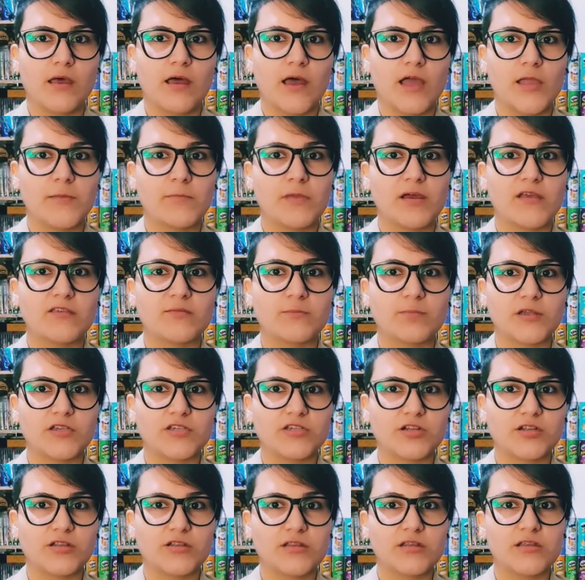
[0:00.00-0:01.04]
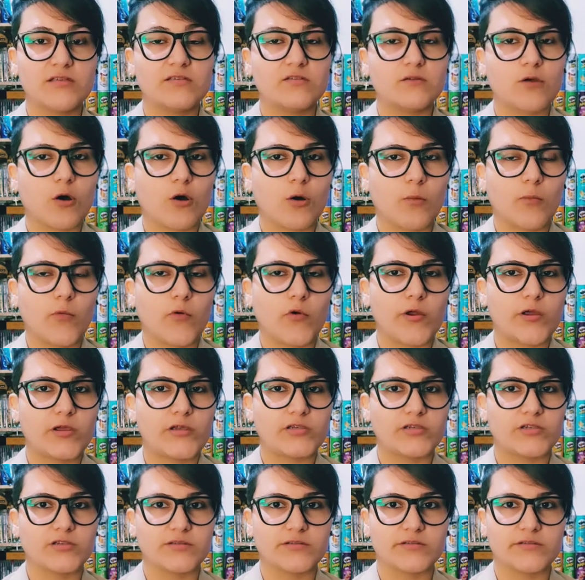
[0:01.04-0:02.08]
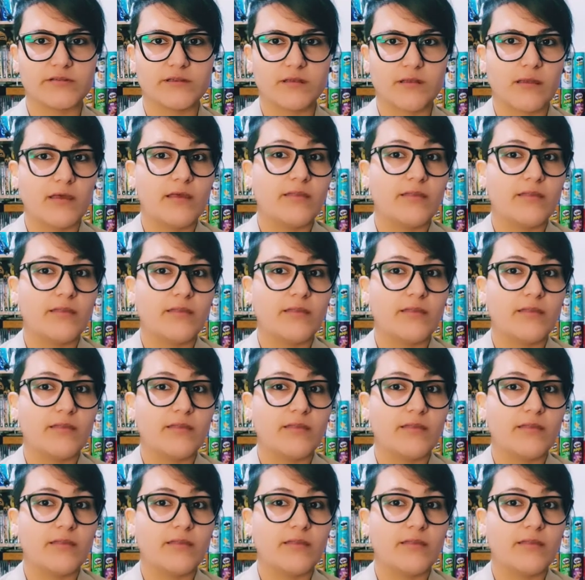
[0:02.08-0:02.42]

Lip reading: and my specialty is operations.